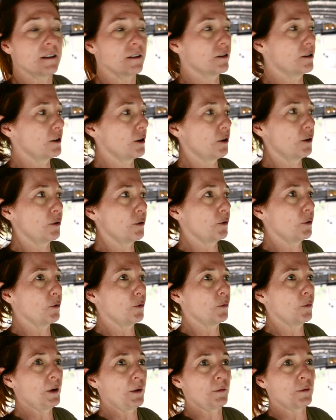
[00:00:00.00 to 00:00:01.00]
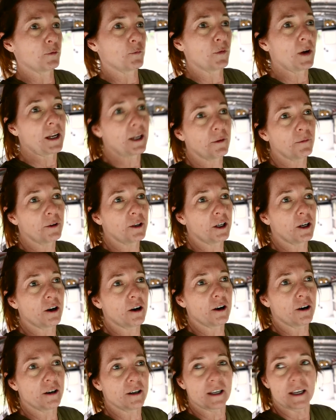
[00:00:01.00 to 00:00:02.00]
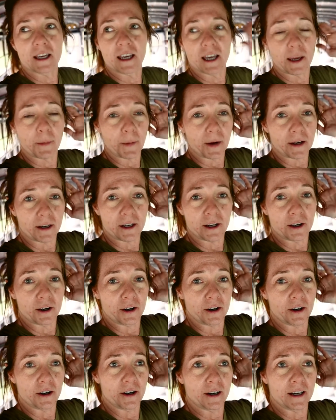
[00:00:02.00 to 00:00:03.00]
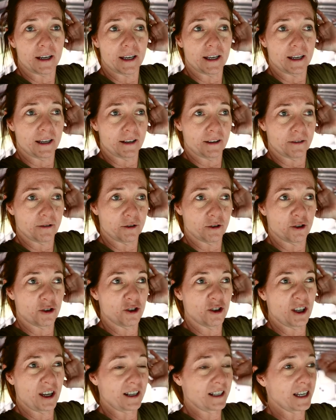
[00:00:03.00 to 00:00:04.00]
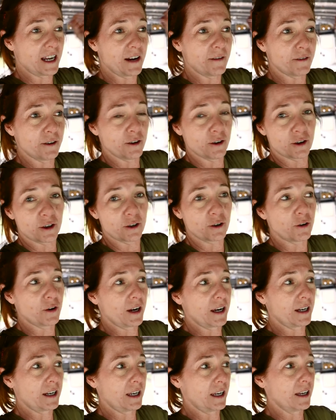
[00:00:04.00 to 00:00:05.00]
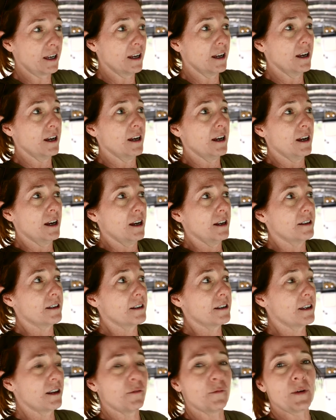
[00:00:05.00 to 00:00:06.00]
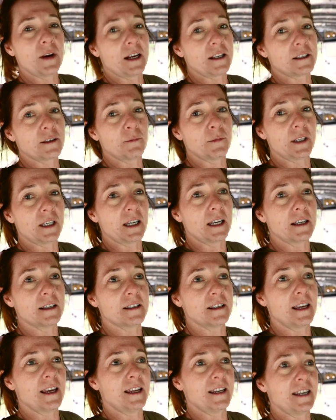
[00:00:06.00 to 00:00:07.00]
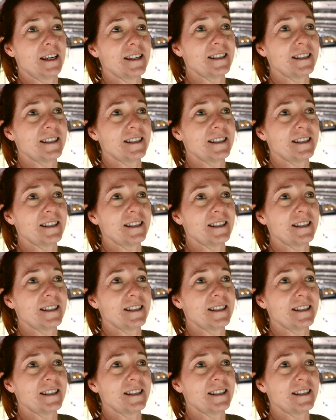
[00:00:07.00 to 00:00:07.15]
So when it was raining really hard, he came out here and just checked every nook and cranny to see if we had some leaks, and he